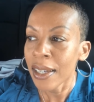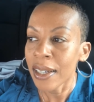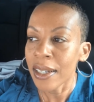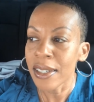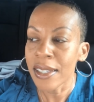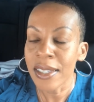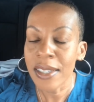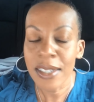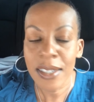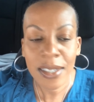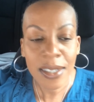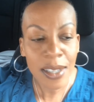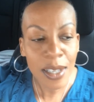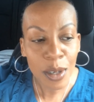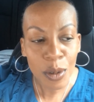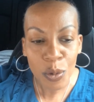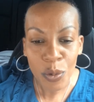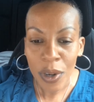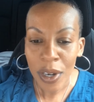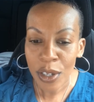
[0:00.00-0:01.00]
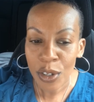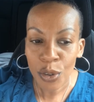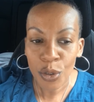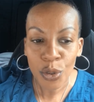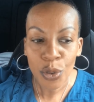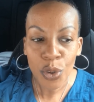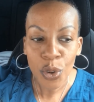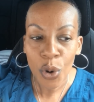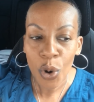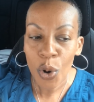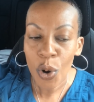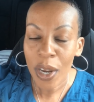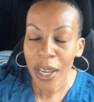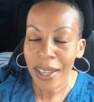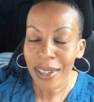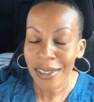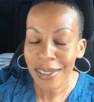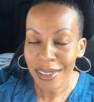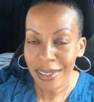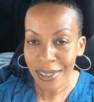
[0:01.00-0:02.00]
a system where you know
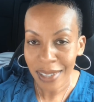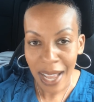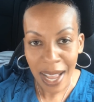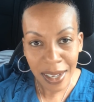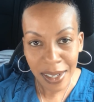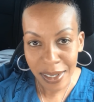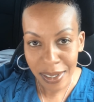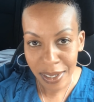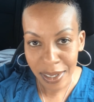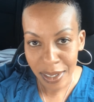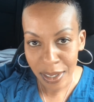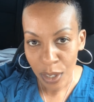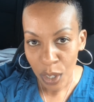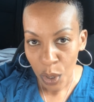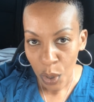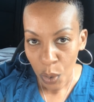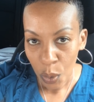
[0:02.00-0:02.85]
exactly